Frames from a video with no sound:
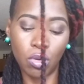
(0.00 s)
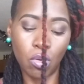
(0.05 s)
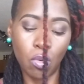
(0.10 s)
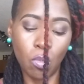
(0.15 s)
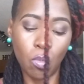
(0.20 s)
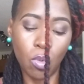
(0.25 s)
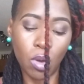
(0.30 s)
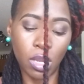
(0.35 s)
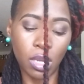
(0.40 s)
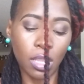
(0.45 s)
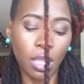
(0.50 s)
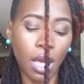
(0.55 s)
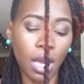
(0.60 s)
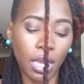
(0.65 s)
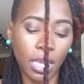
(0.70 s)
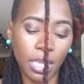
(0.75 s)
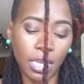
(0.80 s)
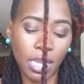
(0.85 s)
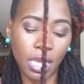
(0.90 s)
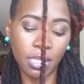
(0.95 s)
on one
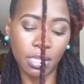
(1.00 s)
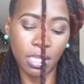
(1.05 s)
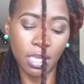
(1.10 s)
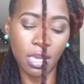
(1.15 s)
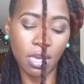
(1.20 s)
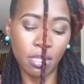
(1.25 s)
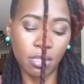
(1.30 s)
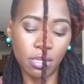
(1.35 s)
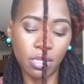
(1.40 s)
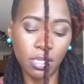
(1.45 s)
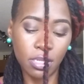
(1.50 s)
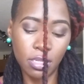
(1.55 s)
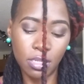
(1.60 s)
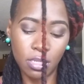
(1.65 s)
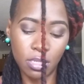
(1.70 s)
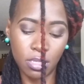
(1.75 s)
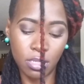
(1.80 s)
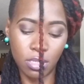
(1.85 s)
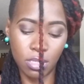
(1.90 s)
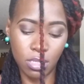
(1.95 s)
lock and not the other.
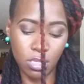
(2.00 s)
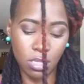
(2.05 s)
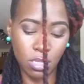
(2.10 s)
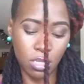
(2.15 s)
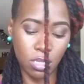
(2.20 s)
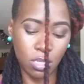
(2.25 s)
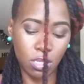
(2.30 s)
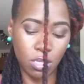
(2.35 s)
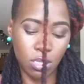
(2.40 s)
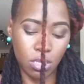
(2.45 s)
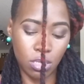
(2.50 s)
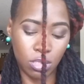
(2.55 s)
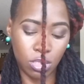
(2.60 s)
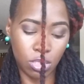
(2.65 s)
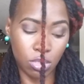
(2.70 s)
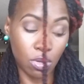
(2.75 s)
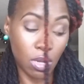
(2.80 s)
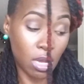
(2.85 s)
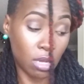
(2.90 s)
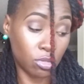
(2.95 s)

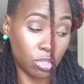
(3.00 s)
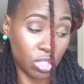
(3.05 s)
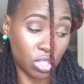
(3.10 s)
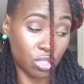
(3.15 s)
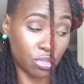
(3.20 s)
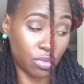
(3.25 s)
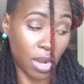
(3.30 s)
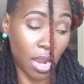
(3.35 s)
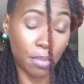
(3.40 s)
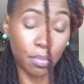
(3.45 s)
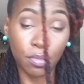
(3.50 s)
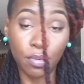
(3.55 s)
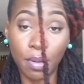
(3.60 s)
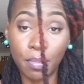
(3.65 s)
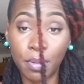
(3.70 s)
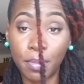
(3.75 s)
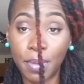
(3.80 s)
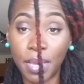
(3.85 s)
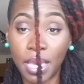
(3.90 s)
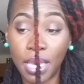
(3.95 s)
So I'll just grab a
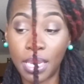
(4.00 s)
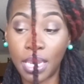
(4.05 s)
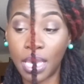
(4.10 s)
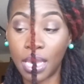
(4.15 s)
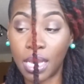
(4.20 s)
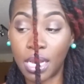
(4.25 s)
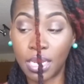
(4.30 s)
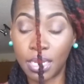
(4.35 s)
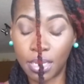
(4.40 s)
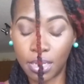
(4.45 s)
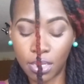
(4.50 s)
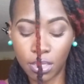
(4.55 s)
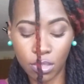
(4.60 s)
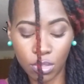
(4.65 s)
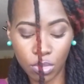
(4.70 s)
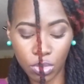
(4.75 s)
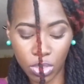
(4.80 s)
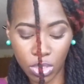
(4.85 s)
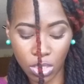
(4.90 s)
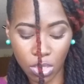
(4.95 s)
rubber band and kind of
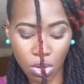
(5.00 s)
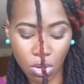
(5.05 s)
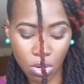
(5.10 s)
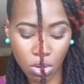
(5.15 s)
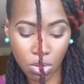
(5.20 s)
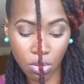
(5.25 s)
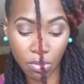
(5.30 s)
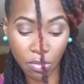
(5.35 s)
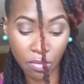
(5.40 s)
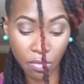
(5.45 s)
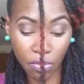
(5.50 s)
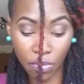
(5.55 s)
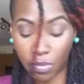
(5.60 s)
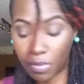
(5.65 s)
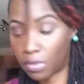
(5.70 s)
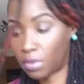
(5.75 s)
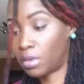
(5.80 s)
close it off.